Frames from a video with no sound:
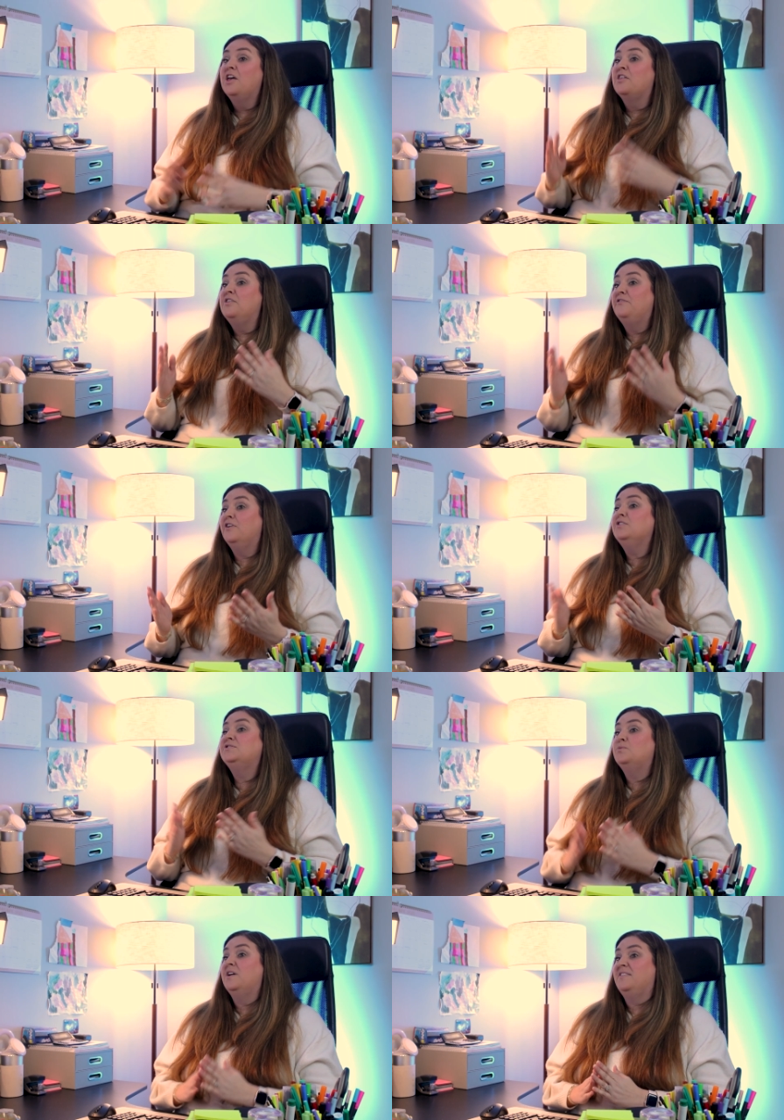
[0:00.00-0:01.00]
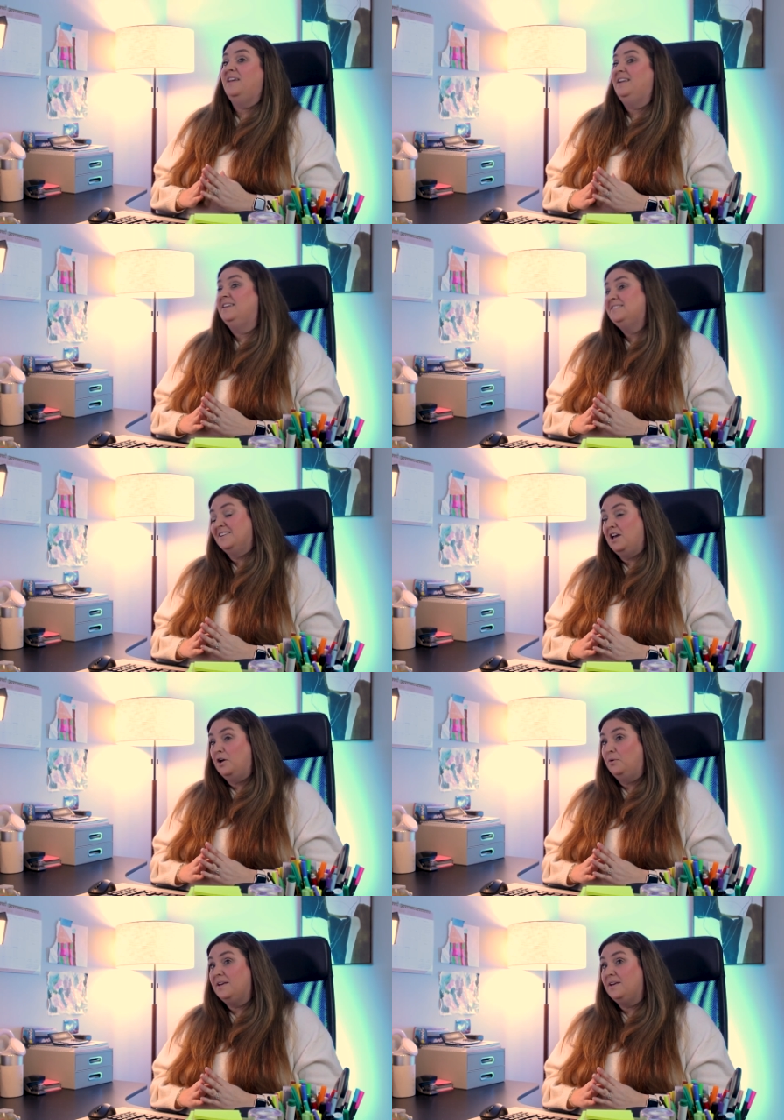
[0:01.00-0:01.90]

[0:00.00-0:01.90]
The first one they need to know